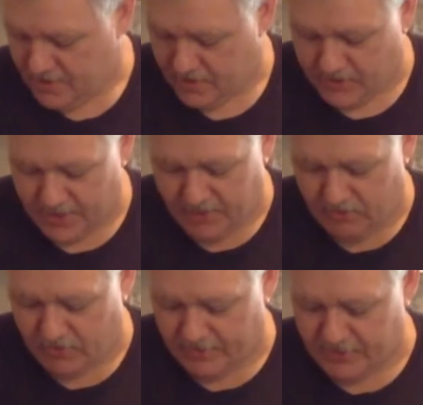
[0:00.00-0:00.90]
Okay,
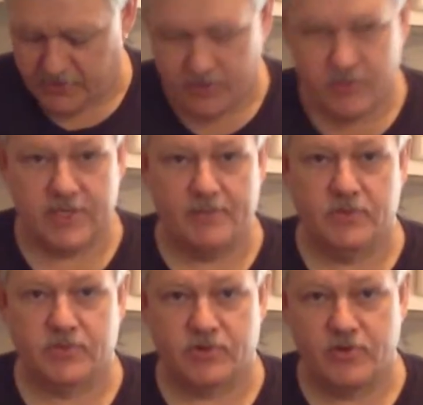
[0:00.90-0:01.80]
and what I'm going to do is I'm
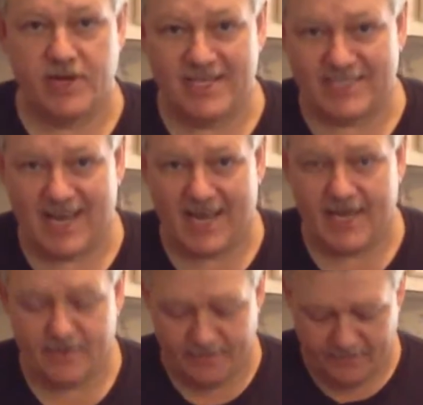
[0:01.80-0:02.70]
going to screw it in
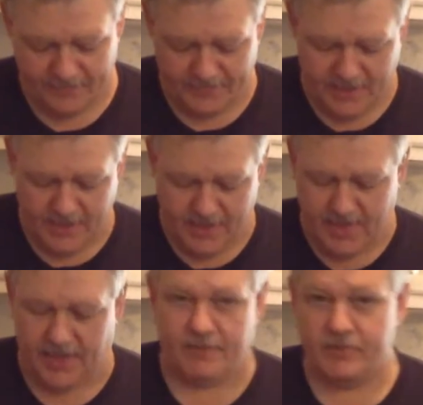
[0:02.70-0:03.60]
tight,
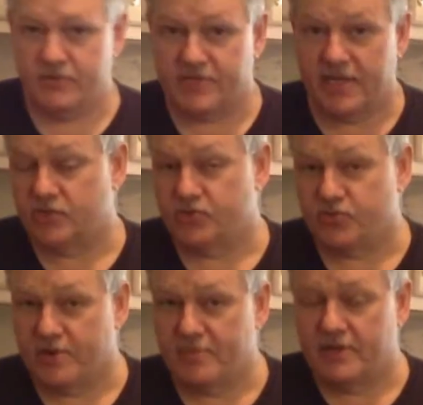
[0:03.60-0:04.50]
and I'm going to take a
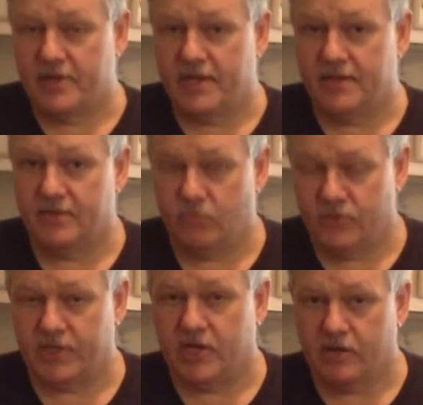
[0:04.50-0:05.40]
Dremel in
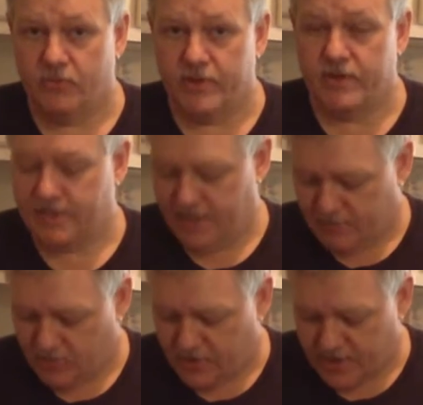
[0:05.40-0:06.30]
with a cut wheel, and
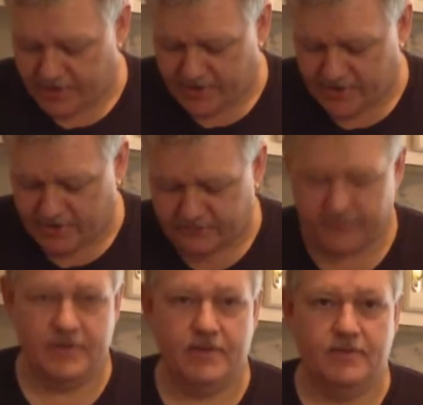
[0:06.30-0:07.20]
I'm going to cut it off,
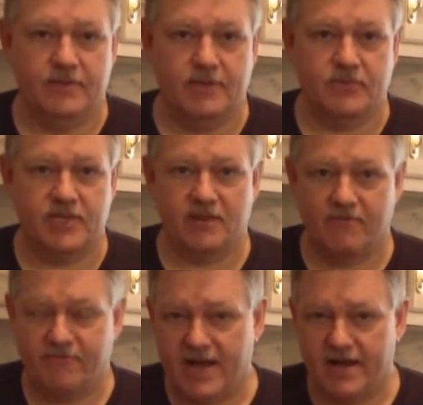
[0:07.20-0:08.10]
and I'm going to take a
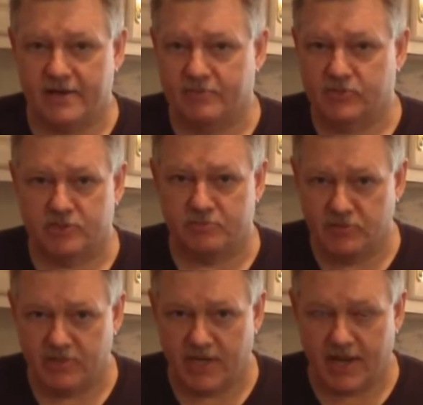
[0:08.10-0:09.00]
file and I'm going to
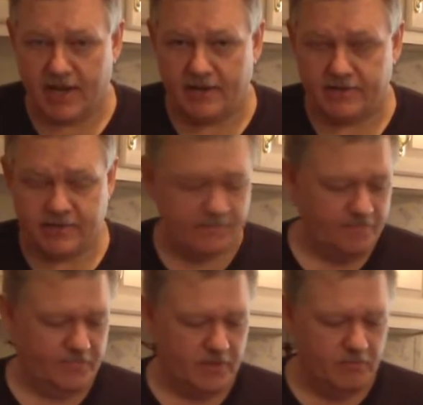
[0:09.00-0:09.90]
smooth it out,
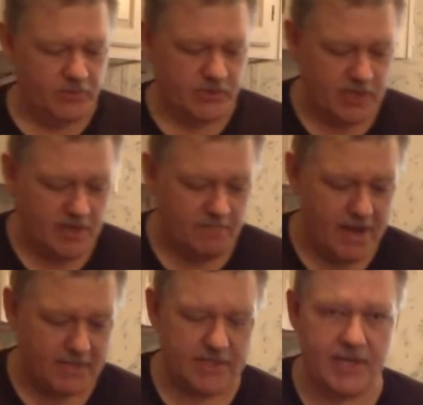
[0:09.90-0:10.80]
put the gun
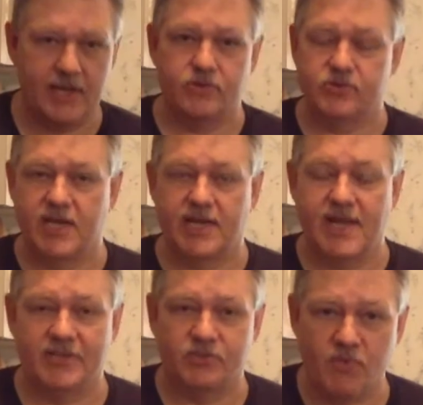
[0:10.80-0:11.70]
back together, take it
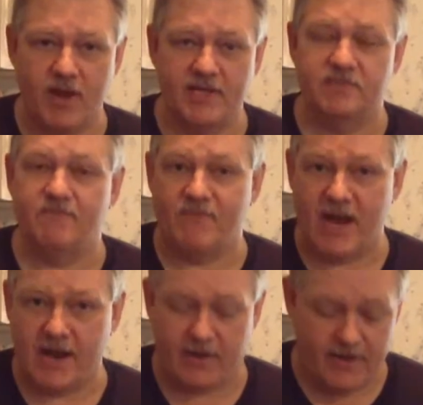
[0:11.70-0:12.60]
out the range and
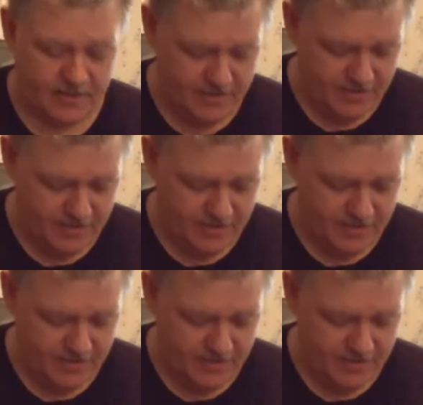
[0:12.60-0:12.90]
fire it